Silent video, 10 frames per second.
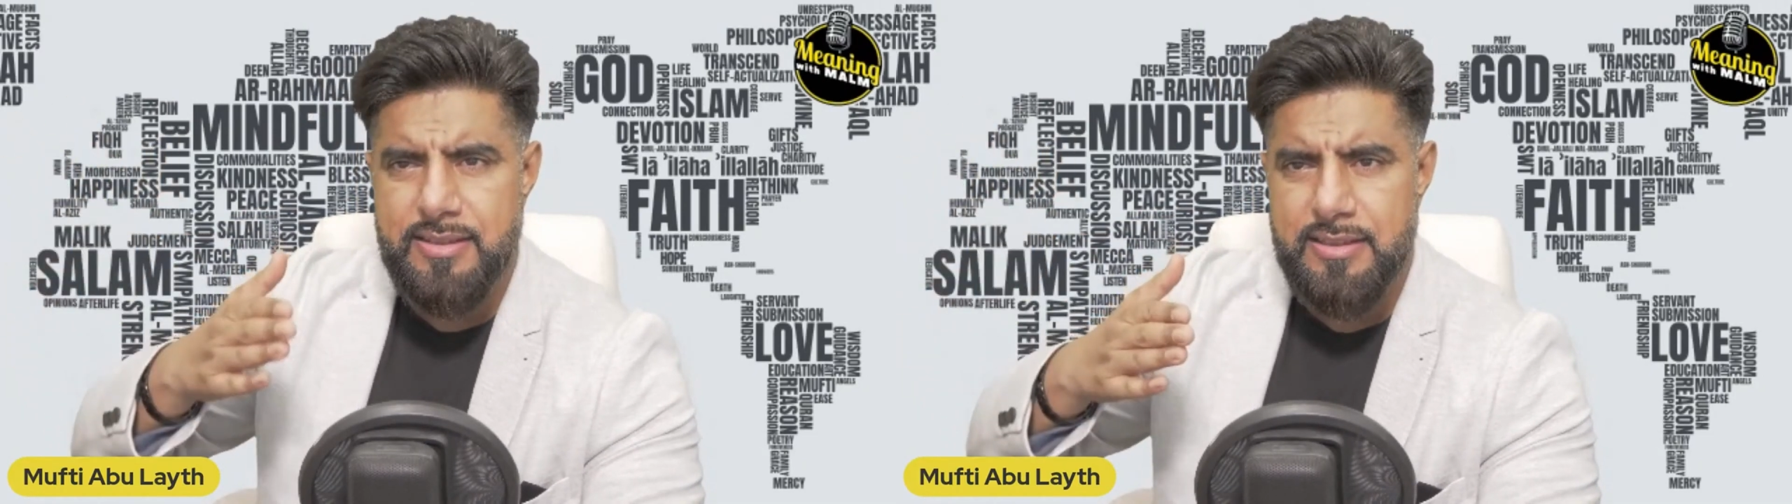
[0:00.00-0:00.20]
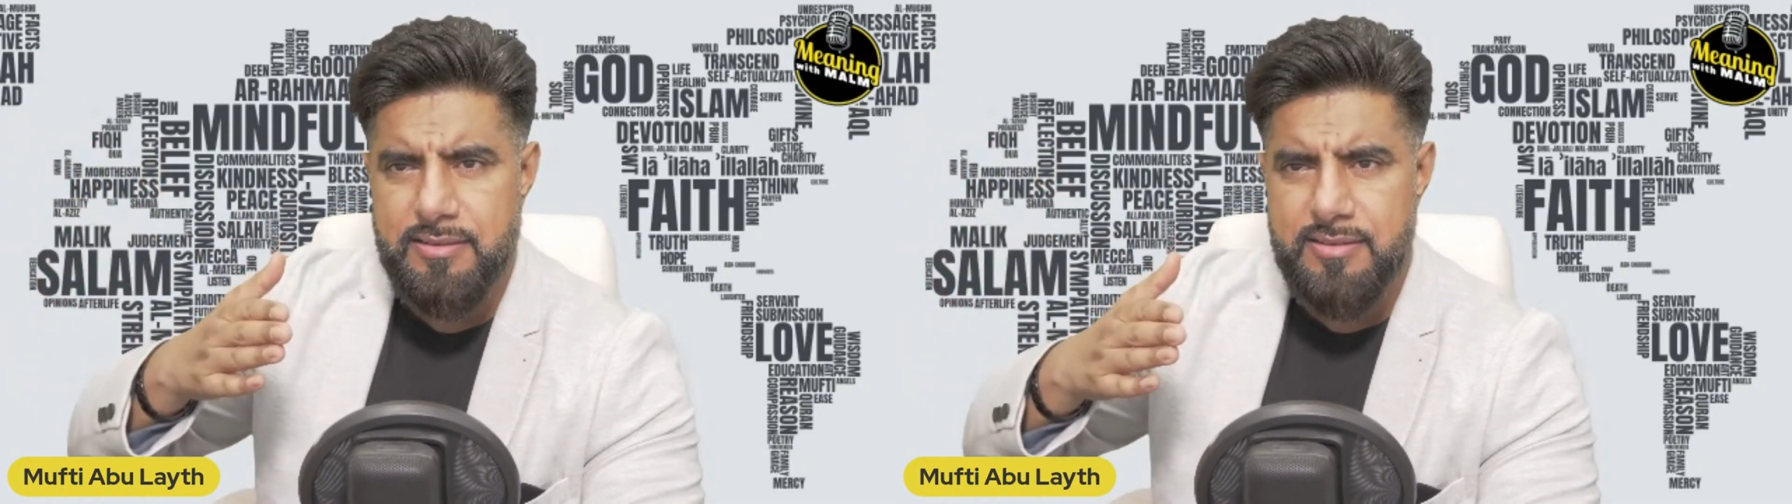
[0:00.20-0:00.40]

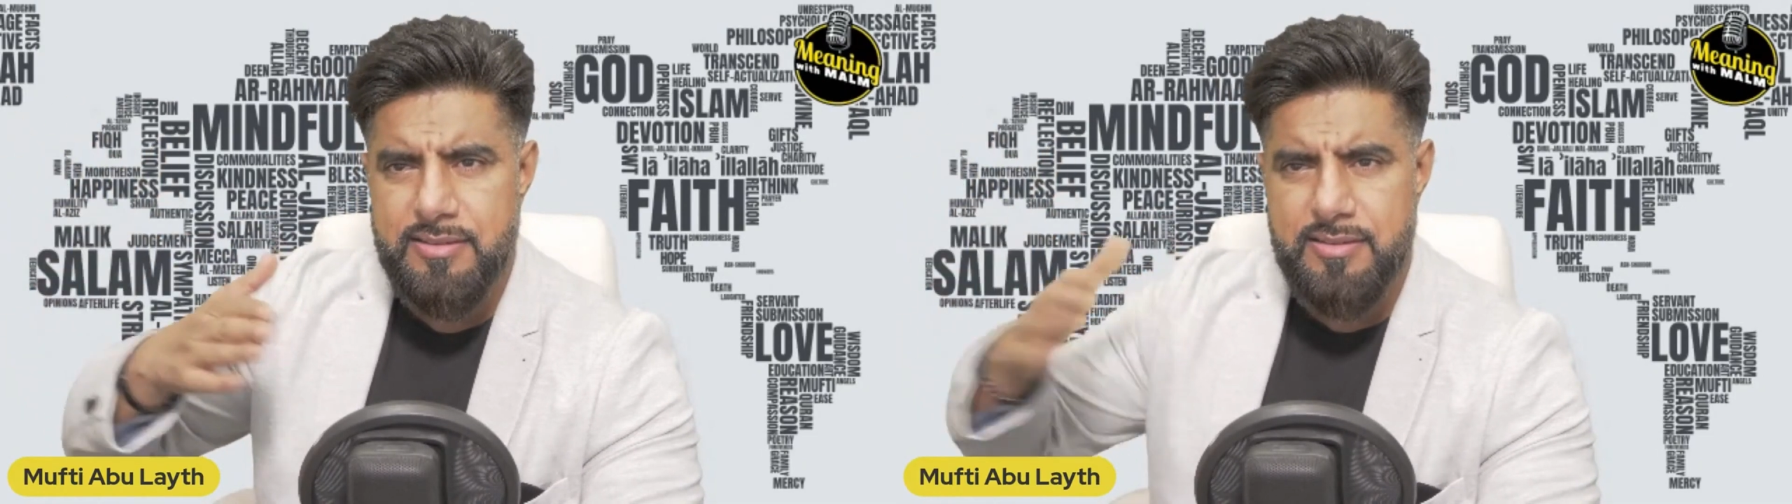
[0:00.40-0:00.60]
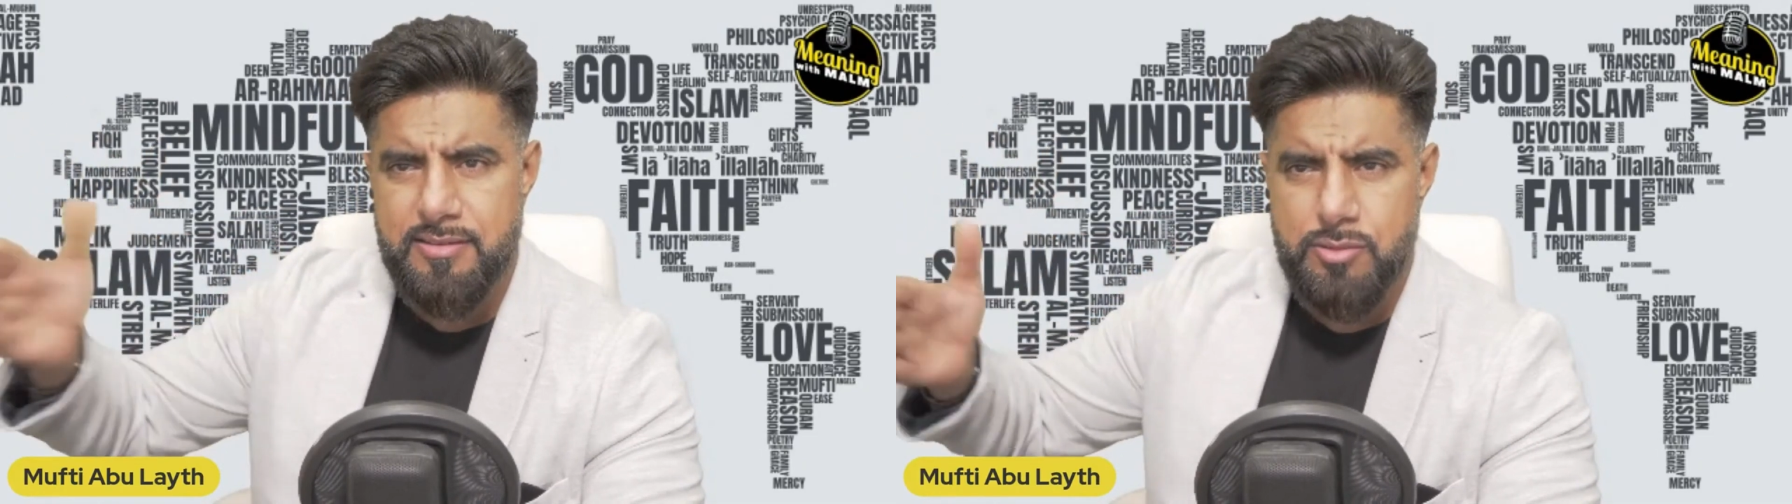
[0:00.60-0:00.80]
in
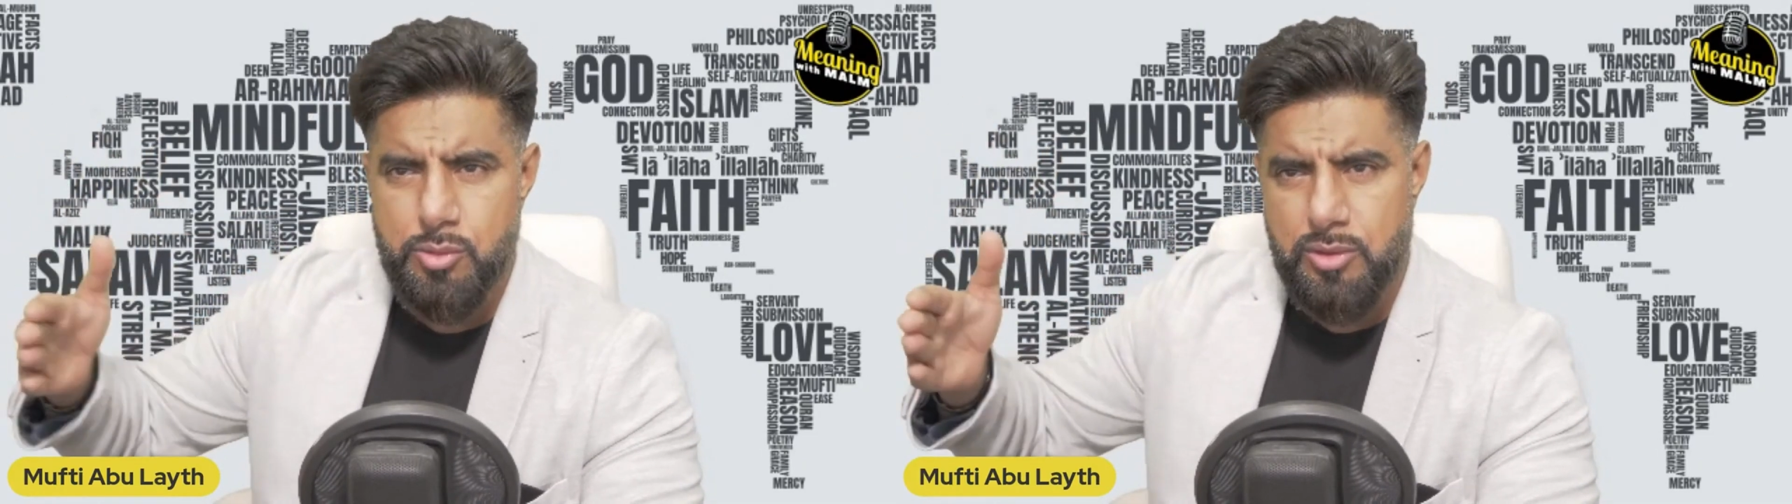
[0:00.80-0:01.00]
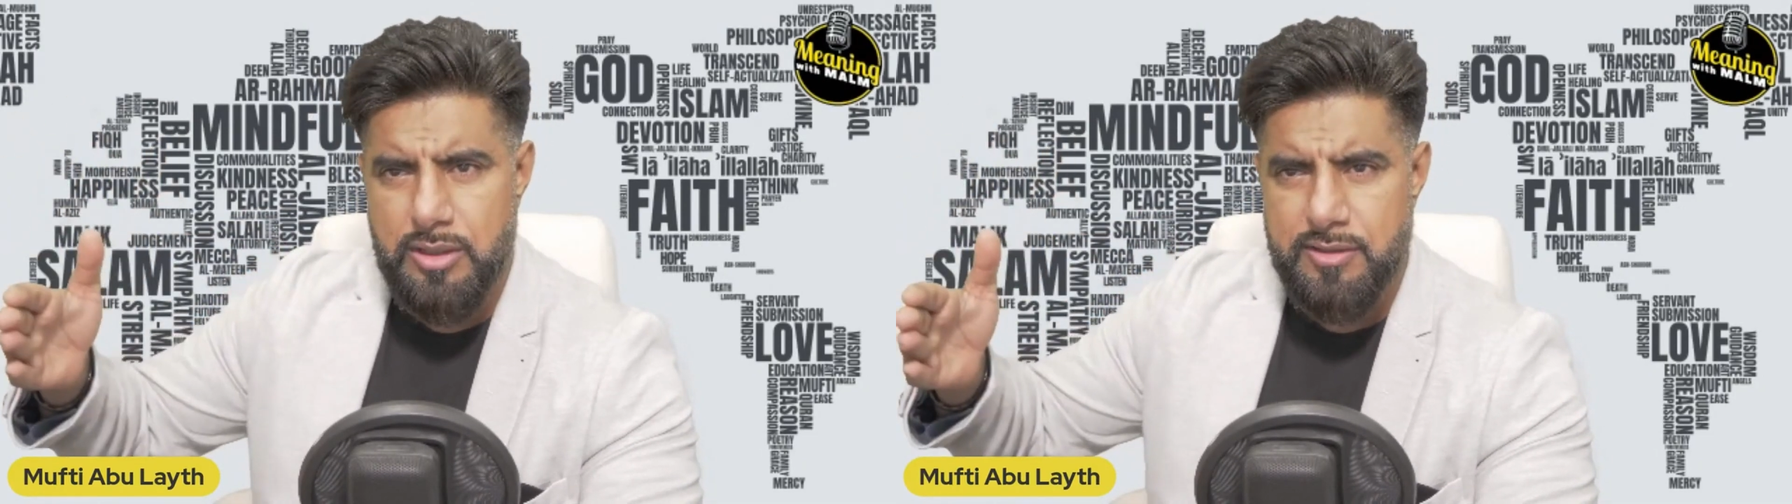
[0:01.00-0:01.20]
certain
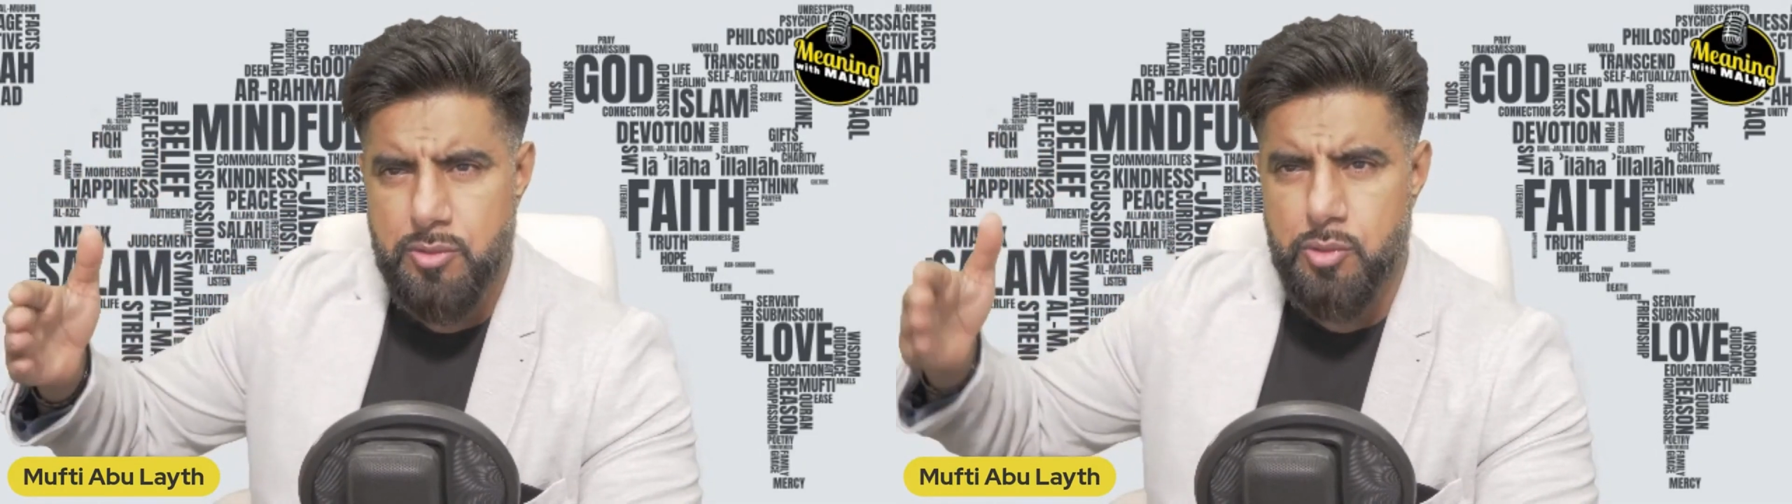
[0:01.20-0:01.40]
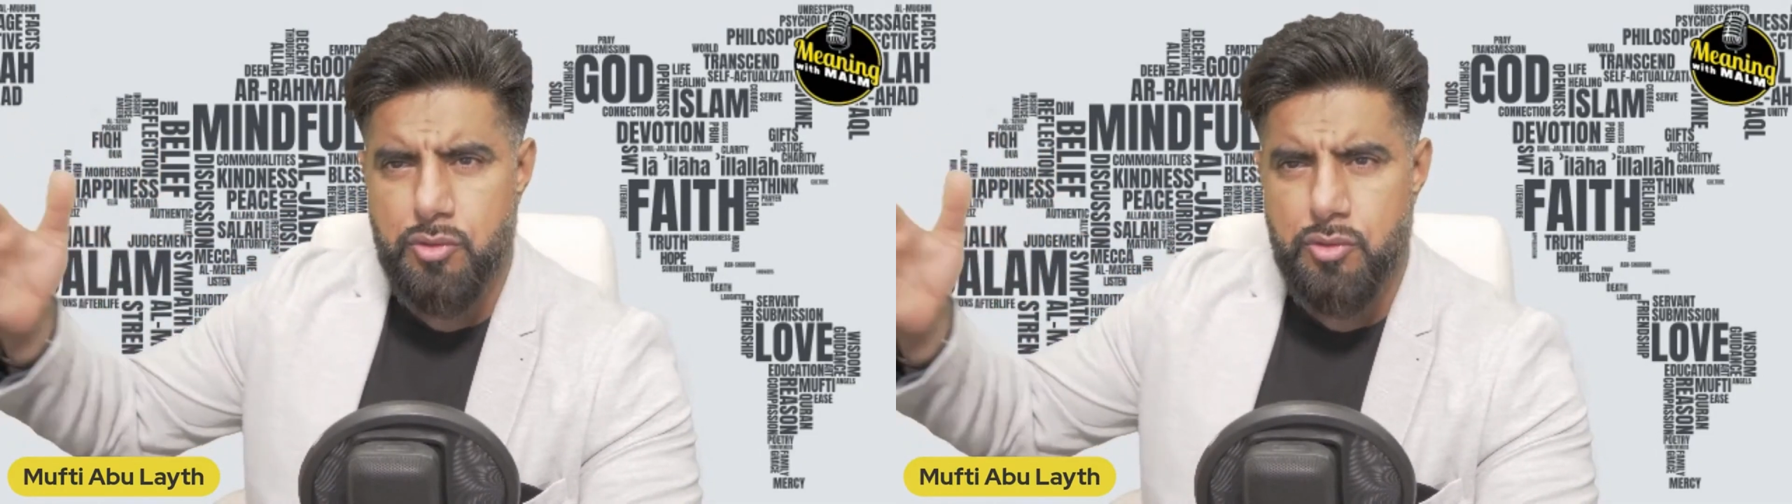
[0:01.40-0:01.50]
surahs or